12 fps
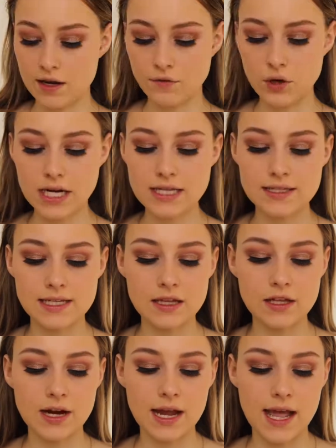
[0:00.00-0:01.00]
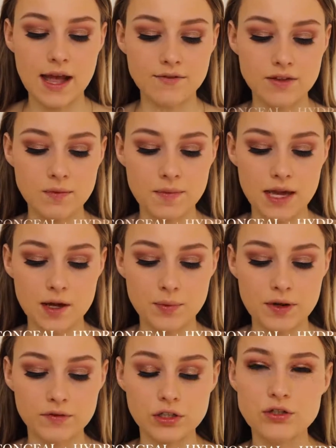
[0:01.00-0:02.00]
And for concealer, I have the Makeup
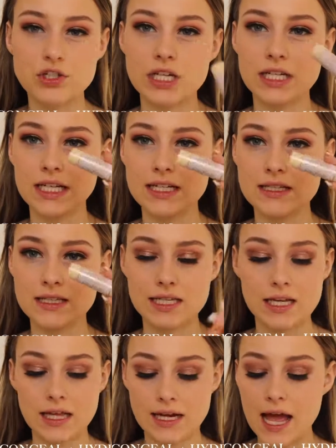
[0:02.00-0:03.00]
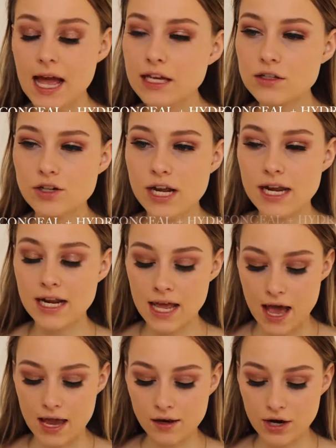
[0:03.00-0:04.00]
Revolution Conceal and Hydrate.
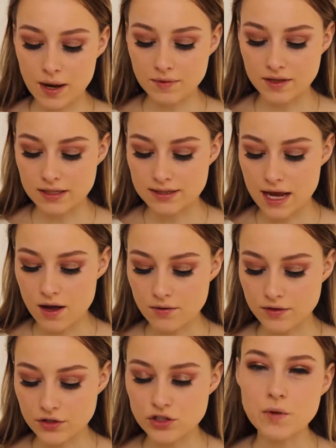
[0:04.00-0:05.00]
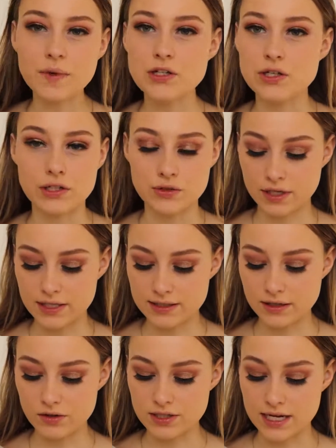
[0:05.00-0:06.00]
I grabbed this out. There's so many drugstore
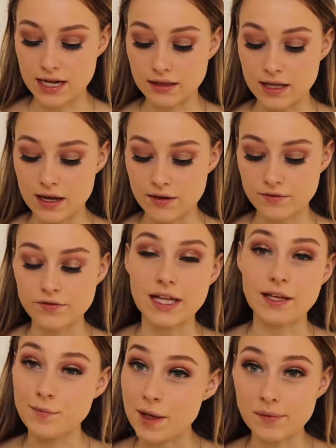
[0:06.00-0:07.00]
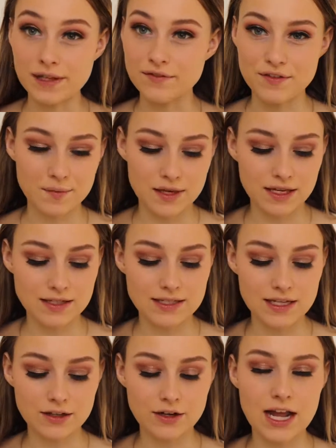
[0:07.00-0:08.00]
concealers that I love, like Maybelline Fit Me
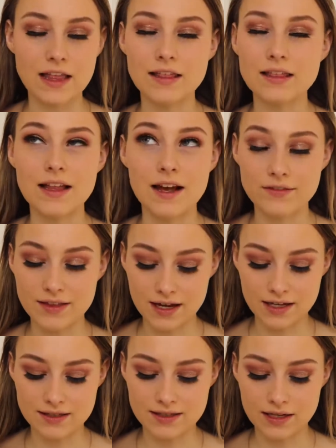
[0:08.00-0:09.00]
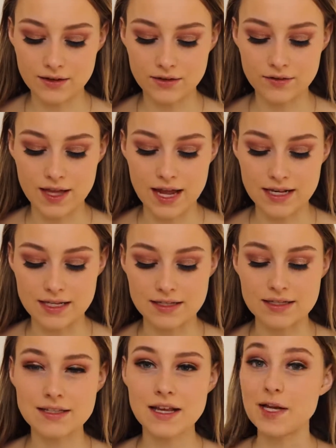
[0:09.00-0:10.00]
concealer. I love that concealer. That
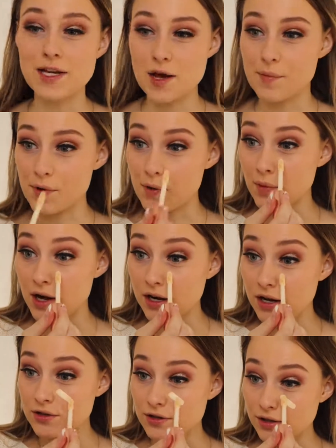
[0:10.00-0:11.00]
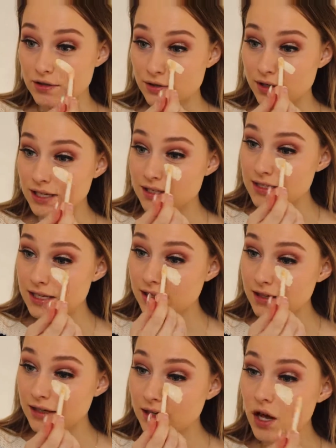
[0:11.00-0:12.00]
is my #1 drugstore
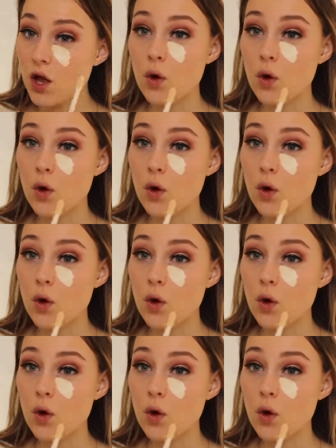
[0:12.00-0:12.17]
concealer.